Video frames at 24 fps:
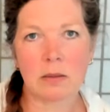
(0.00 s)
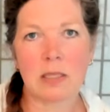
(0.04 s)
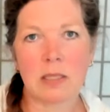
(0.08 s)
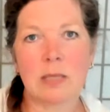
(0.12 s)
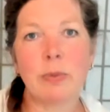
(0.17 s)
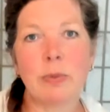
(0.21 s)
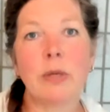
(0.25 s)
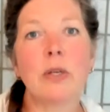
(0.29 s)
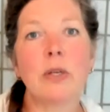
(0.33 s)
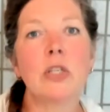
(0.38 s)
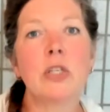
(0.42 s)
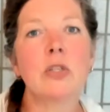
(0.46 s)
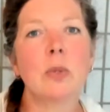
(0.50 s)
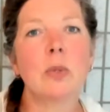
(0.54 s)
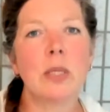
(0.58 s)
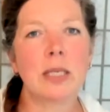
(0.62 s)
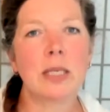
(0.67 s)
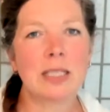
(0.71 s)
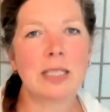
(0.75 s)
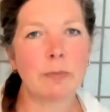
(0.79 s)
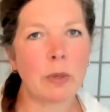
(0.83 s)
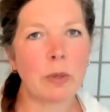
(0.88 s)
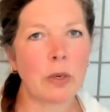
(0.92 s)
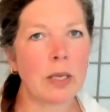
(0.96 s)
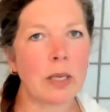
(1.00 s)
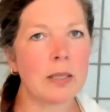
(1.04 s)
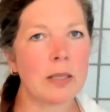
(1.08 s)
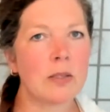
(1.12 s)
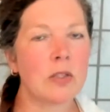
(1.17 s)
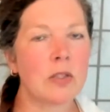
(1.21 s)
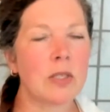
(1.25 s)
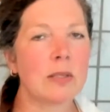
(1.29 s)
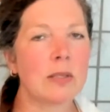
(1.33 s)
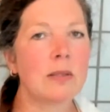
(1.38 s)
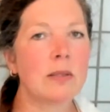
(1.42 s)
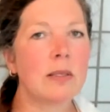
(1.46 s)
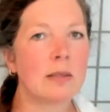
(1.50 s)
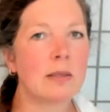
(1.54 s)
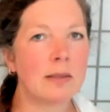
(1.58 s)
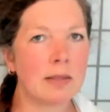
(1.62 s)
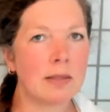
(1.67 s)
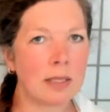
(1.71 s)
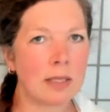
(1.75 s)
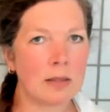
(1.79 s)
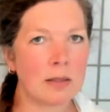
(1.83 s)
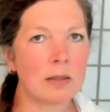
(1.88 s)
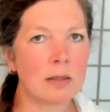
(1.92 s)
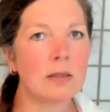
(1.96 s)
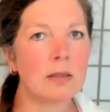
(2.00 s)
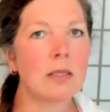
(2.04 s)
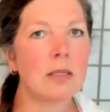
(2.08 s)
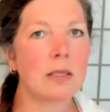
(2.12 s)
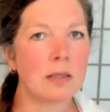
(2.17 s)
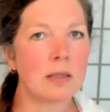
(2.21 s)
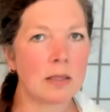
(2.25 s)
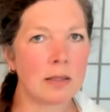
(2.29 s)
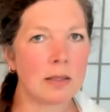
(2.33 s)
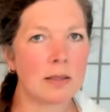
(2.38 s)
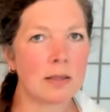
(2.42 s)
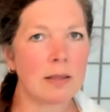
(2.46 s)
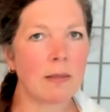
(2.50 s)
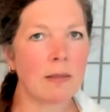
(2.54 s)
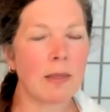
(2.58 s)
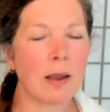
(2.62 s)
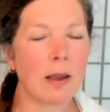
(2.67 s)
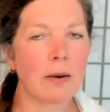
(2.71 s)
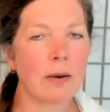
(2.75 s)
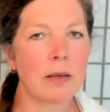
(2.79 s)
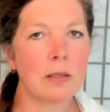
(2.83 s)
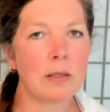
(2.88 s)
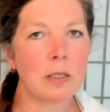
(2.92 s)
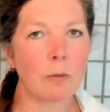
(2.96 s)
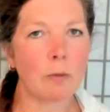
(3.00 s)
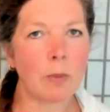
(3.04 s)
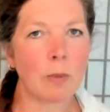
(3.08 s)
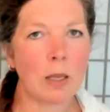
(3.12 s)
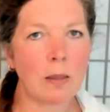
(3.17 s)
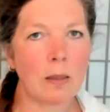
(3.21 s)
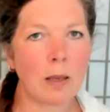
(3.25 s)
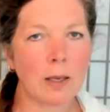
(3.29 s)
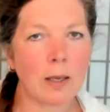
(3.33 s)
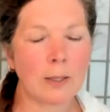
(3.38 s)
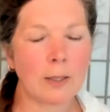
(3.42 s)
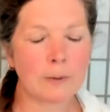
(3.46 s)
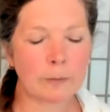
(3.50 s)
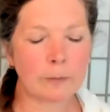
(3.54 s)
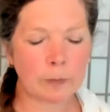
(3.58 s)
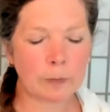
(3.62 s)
spiritual experience just to sit there and to be there.